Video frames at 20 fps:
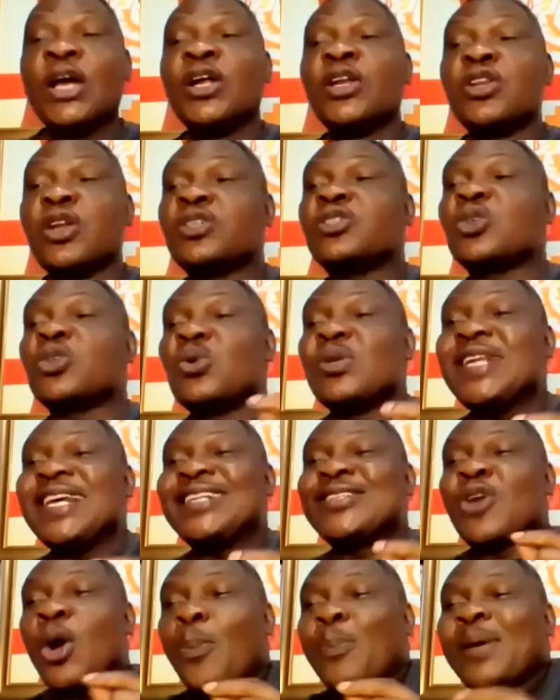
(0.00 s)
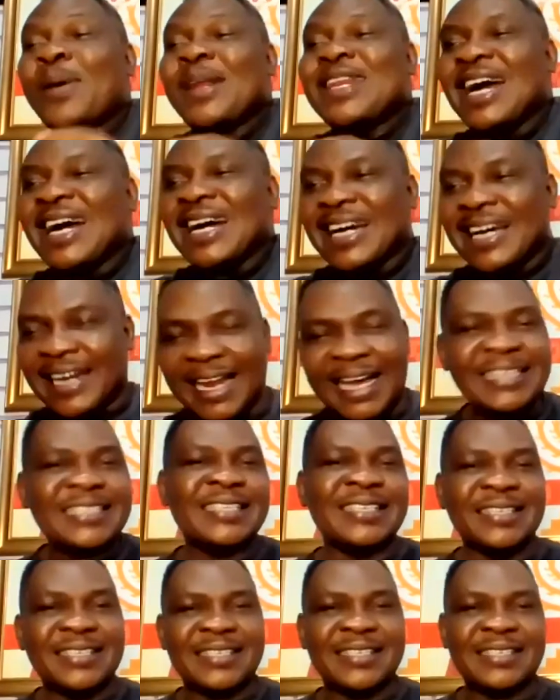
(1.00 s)
Not only topping their
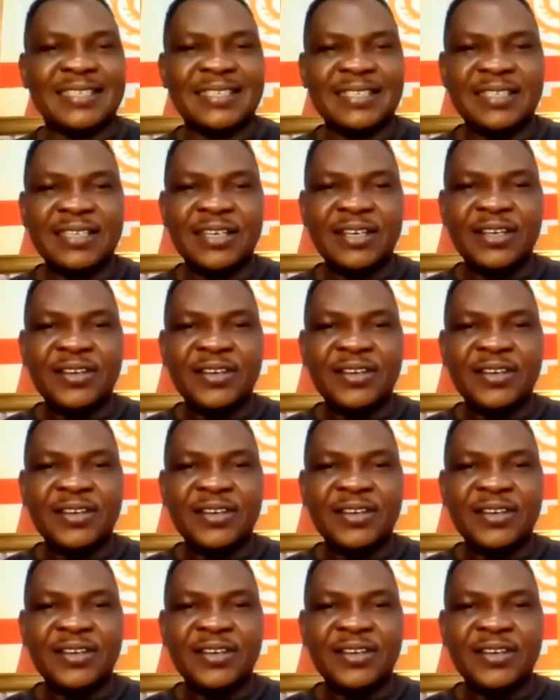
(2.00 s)
classes